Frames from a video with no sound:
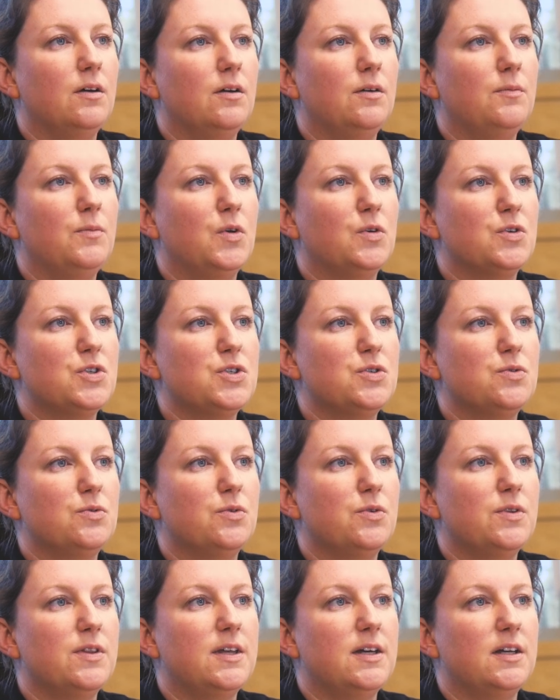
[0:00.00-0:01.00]
I'm not
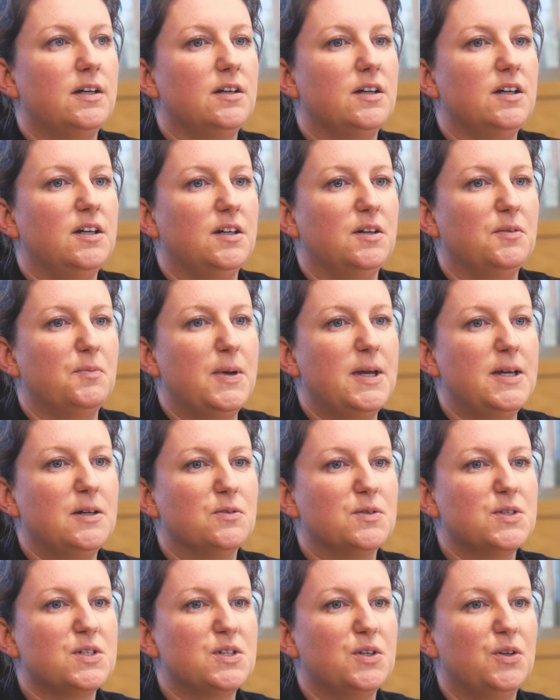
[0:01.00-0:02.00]
sure that it appeals